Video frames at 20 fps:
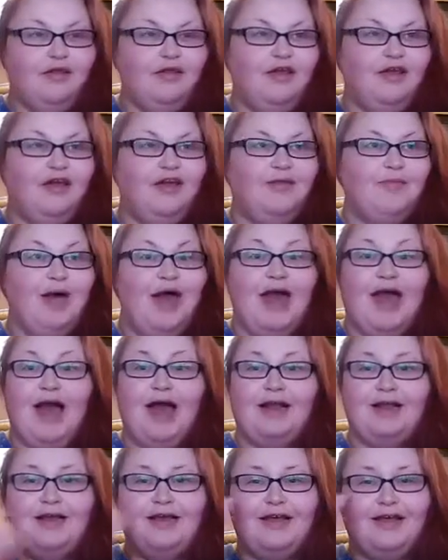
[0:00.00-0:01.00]
I
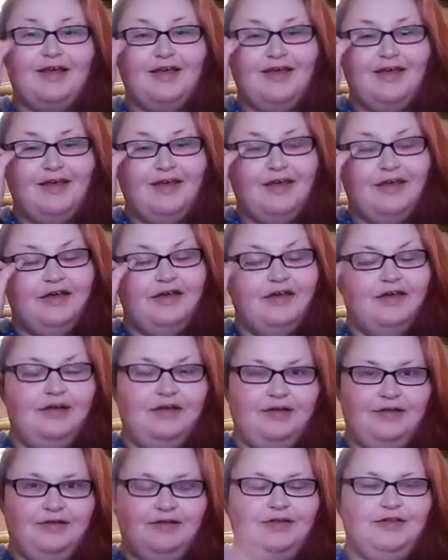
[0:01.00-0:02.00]
had
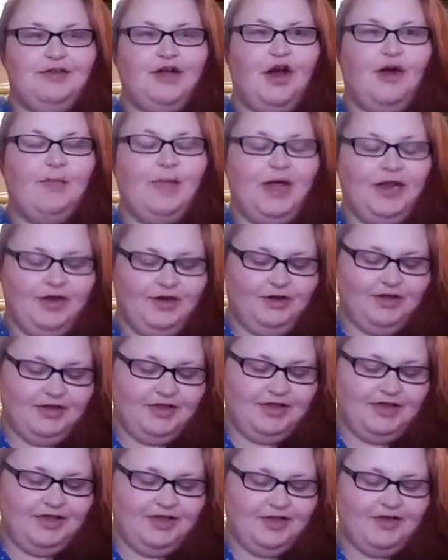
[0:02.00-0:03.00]
a comment on
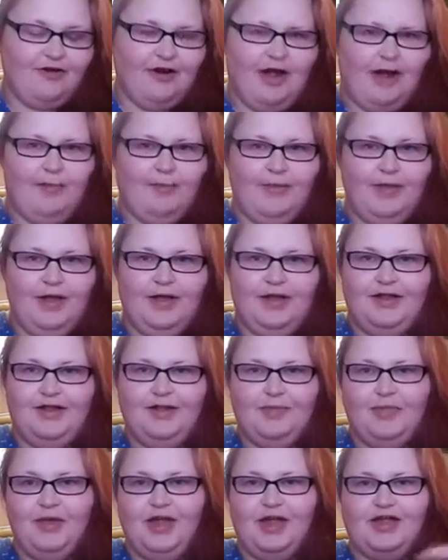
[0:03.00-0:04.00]
Instagram and the
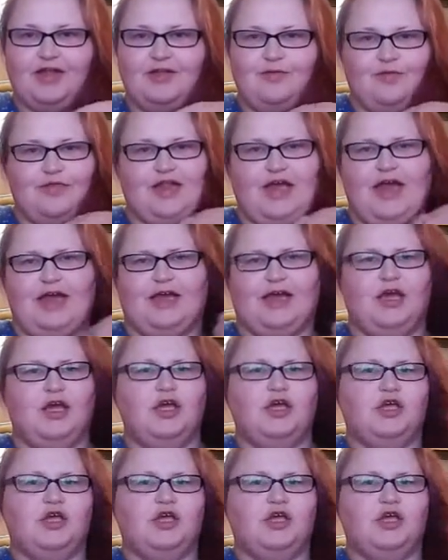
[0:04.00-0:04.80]
person was like,